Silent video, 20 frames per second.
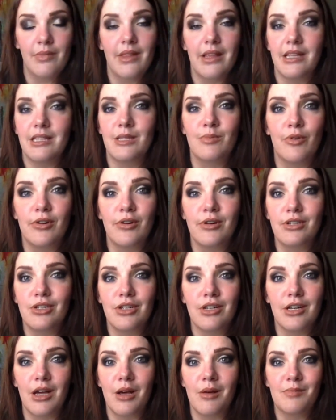
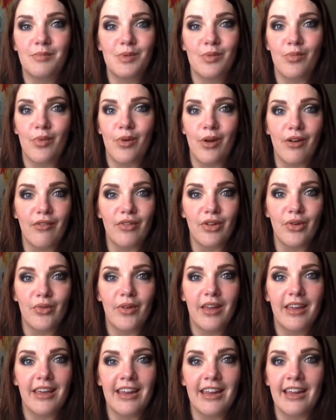inspiration comes wherever you
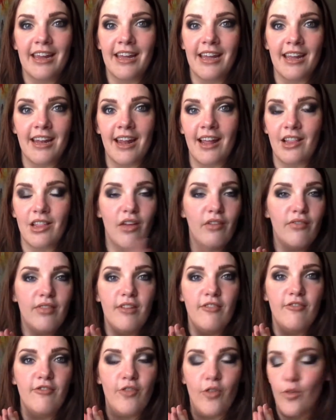can get it, and I love
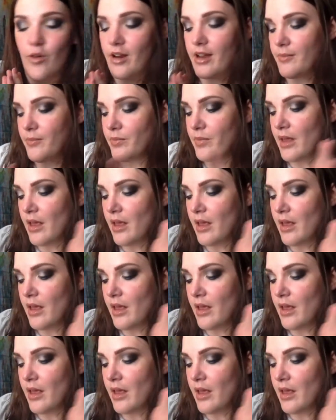them for it.